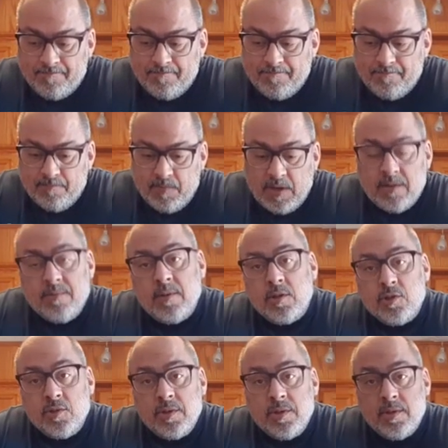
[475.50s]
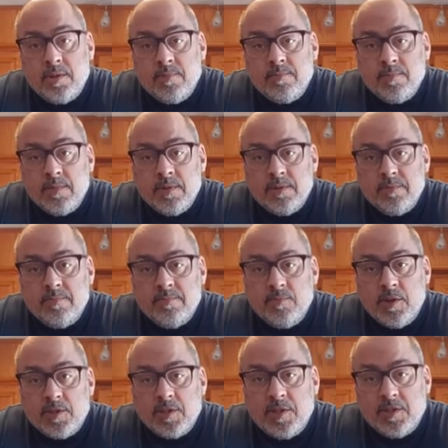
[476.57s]
yeah, I'll show you the
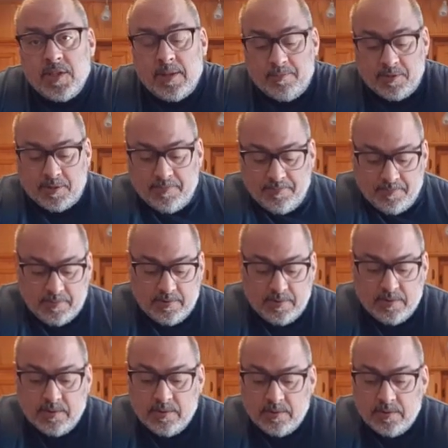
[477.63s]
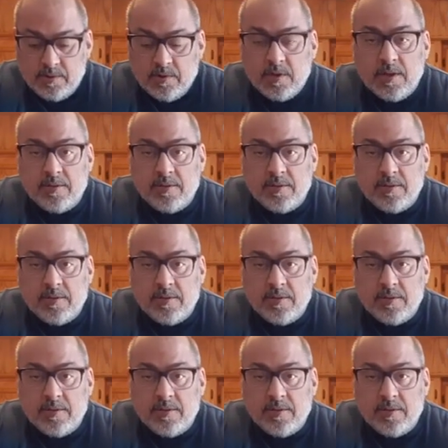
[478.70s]
rest of the steps. Okay,